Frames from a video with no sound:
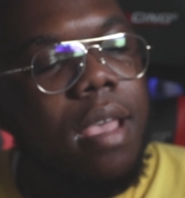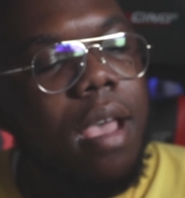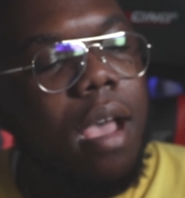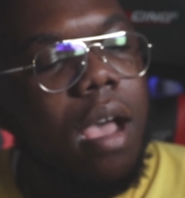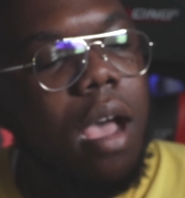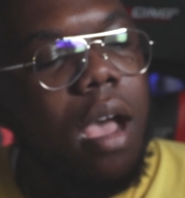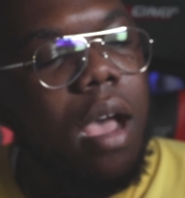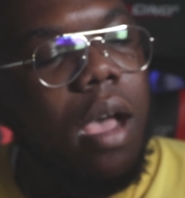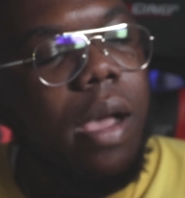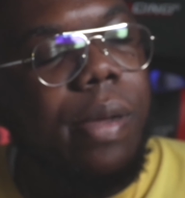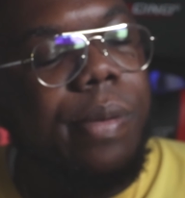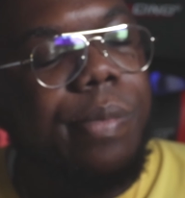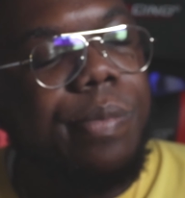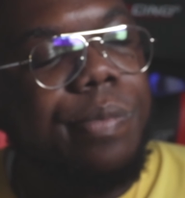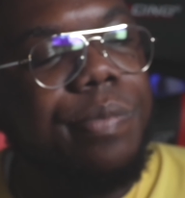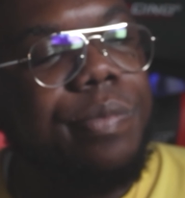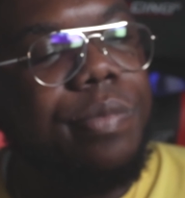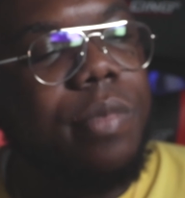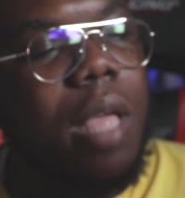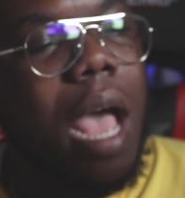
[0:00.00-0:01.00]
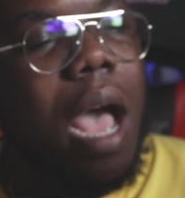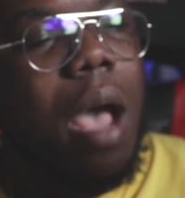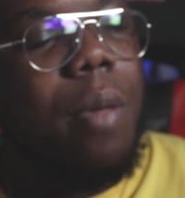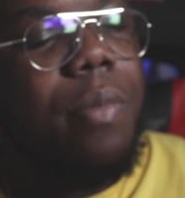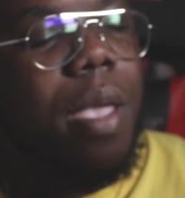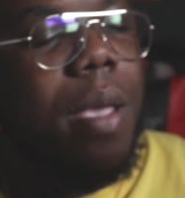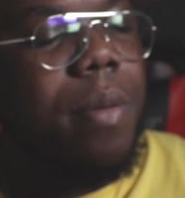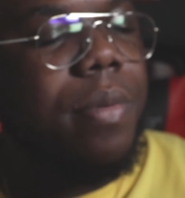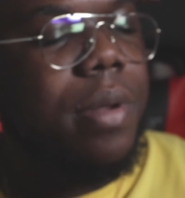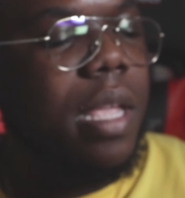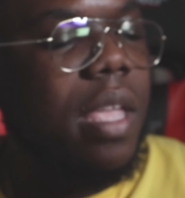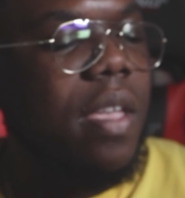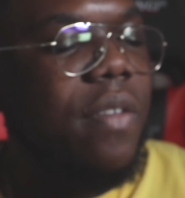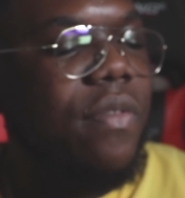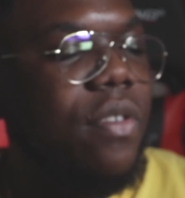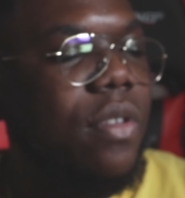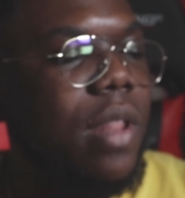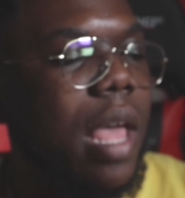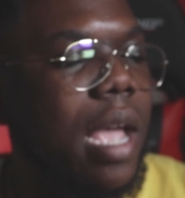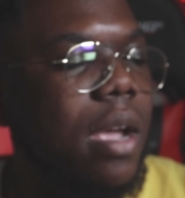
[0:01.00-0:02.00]
um, I'll be able to give
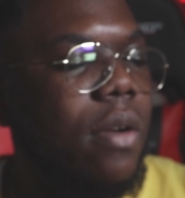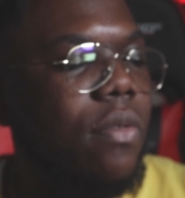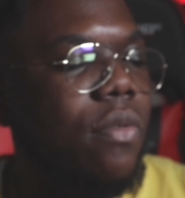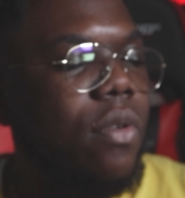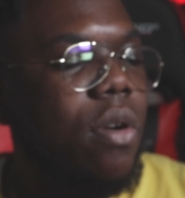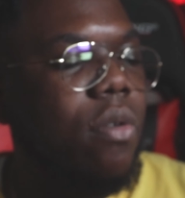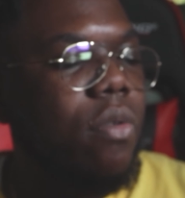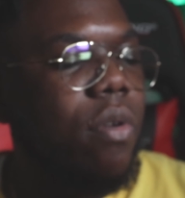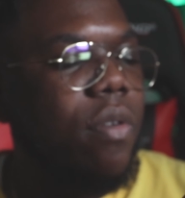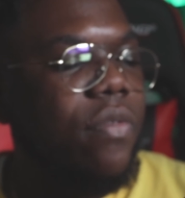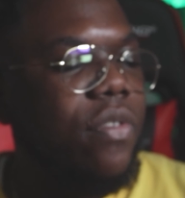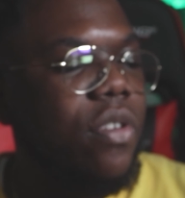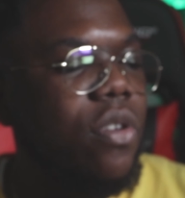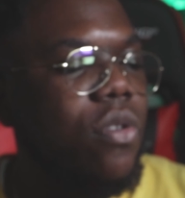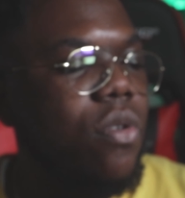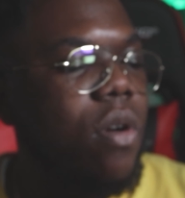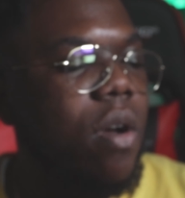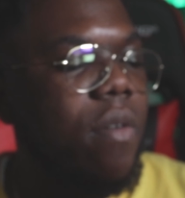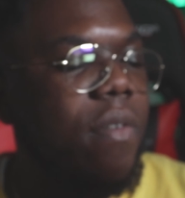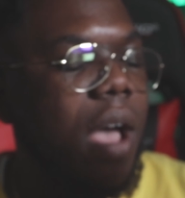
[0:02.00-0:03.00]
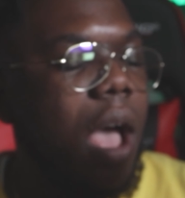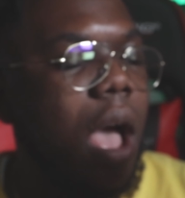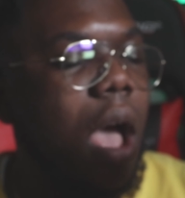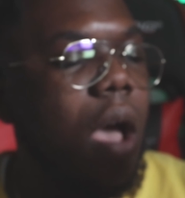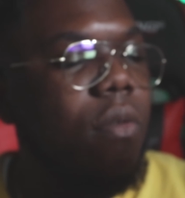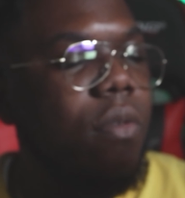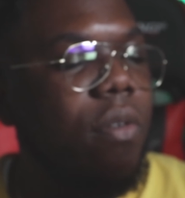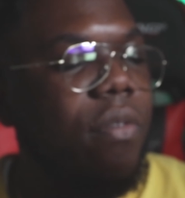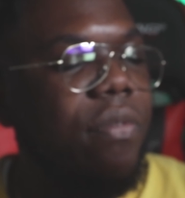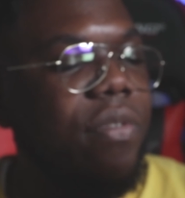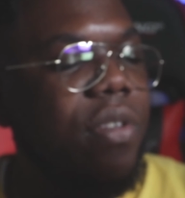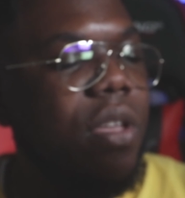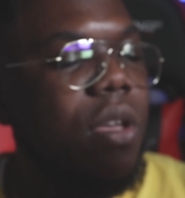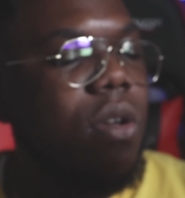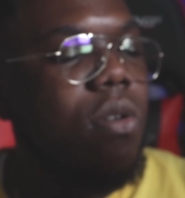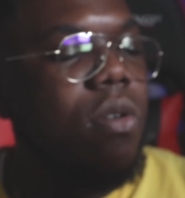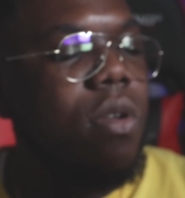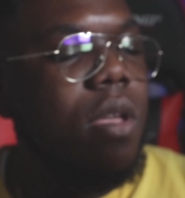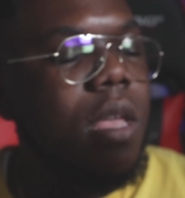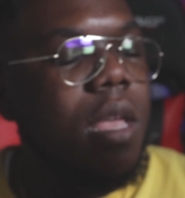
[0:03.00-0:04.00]
you like a real review of how it would
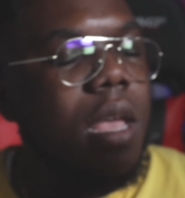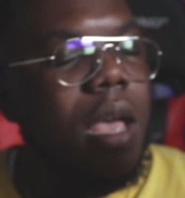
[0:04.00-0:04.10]
feel